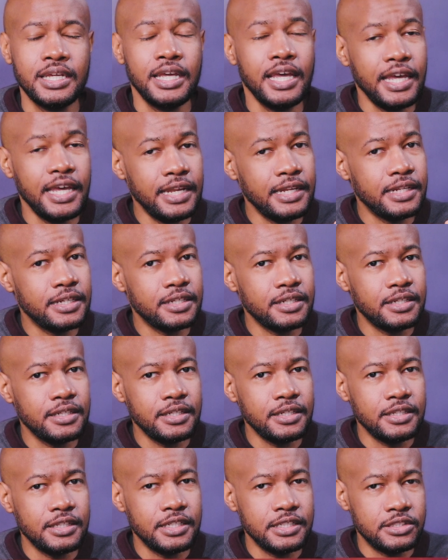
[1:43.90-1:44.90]
And
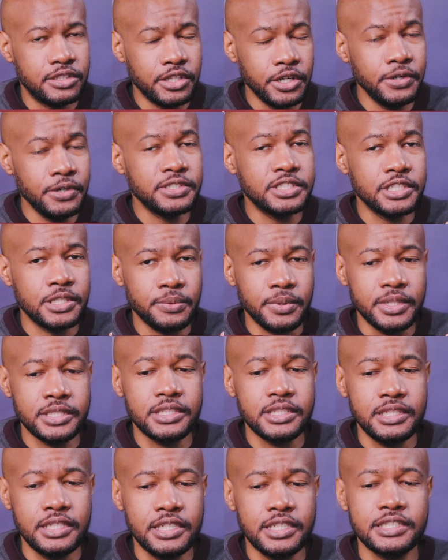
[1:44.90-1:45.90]
the third
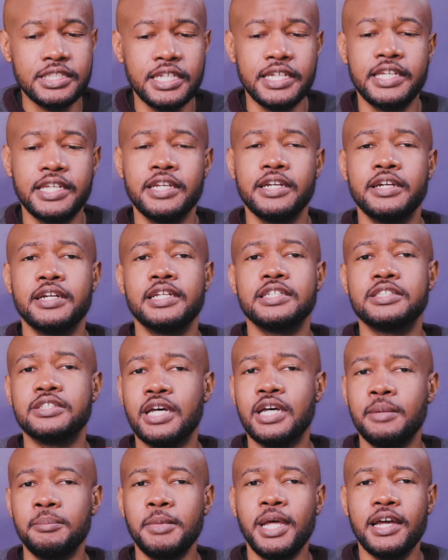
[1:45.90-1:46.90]
generation does take care of this. So
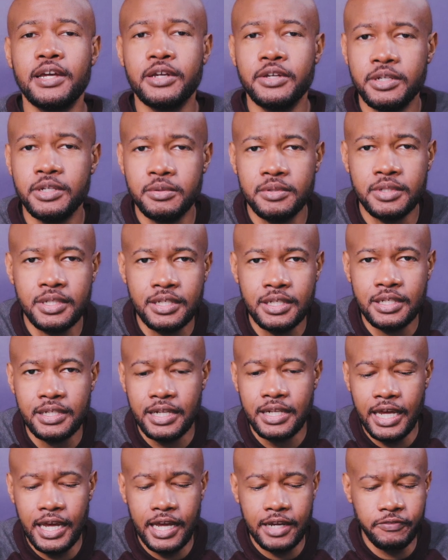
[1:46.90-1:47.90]
I'm not gonna
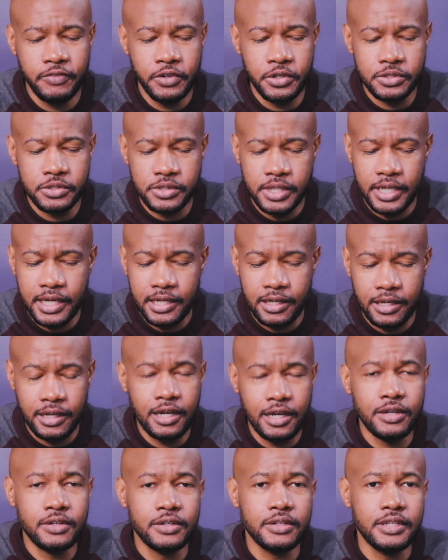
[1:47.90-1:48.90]
knock Focusrite at
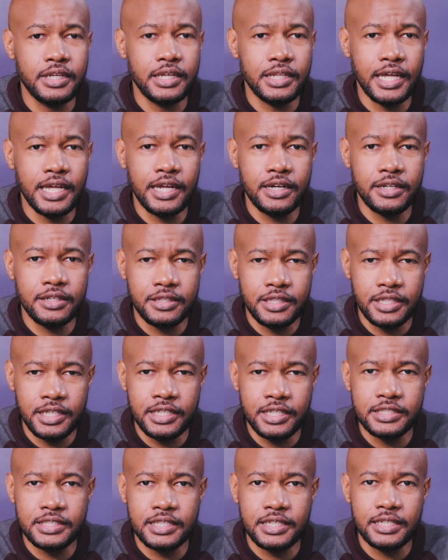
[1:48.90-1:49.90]
all. A lot of the
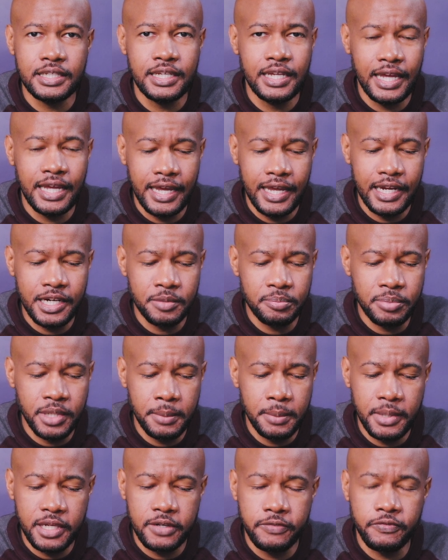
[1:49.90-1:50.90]
things that I had to
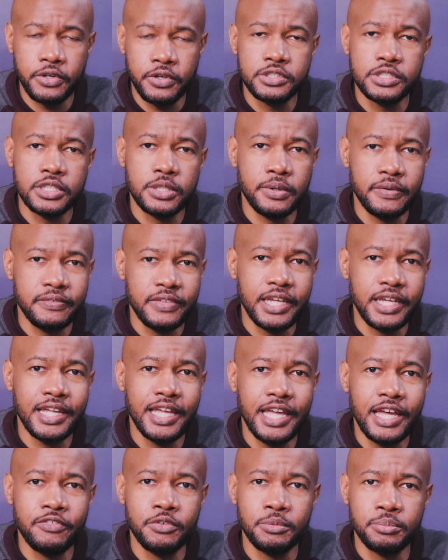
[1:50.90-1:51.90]
complain about the first generation, they
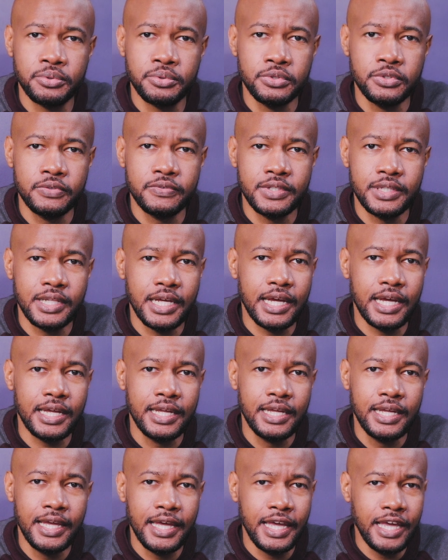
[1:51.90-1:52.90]
have improved a lot.
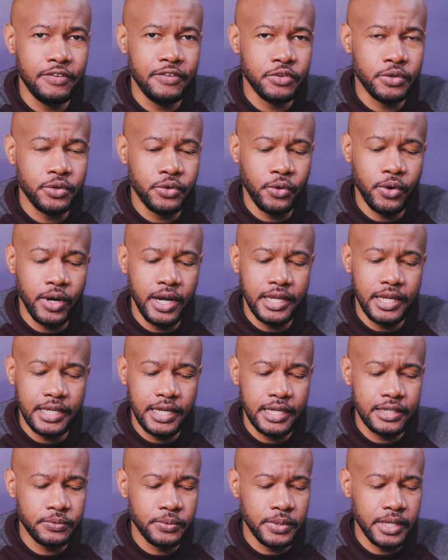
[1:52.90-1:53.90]
Haven't quite
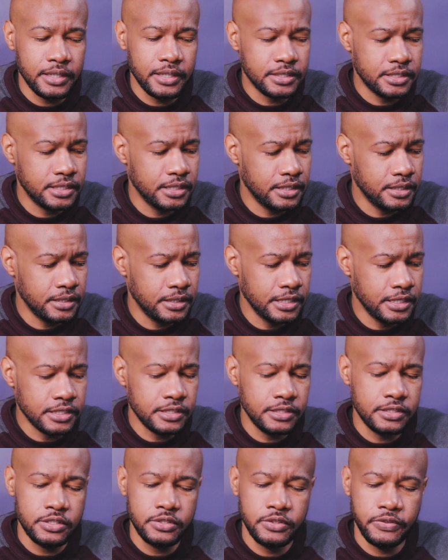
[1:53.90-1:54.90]
got around to
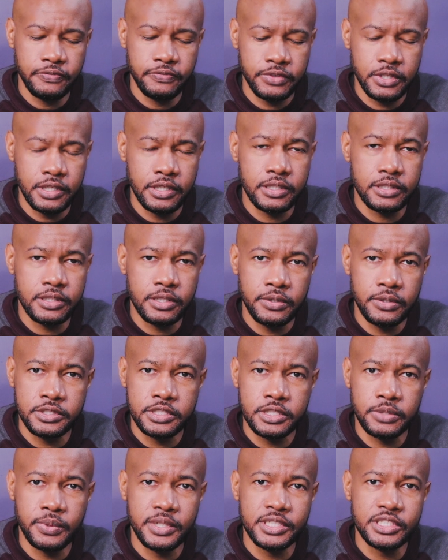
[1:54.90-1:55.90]
listening to the third
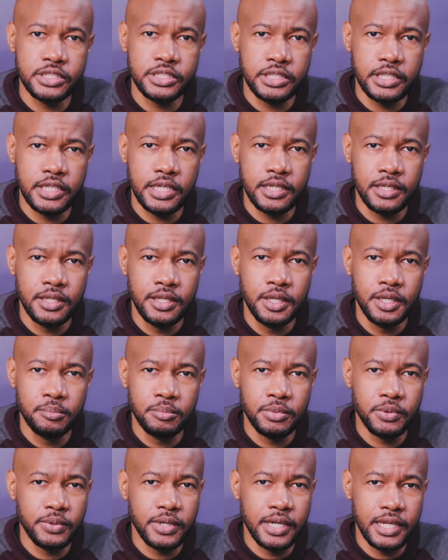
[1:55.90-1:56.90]
generation yet,
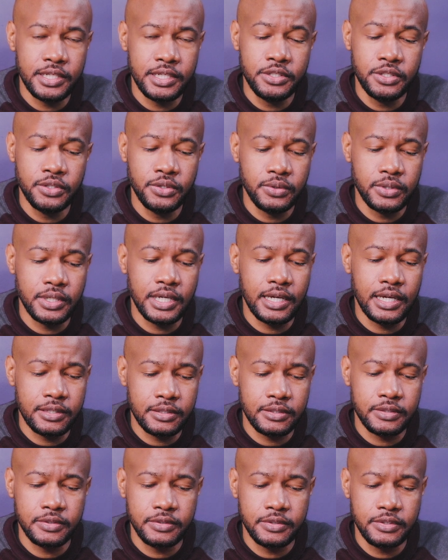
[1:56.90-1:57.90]
but when I do,
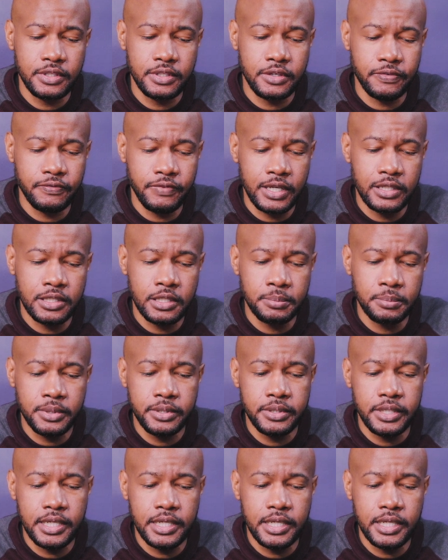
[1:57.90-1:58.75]
I'll follow up on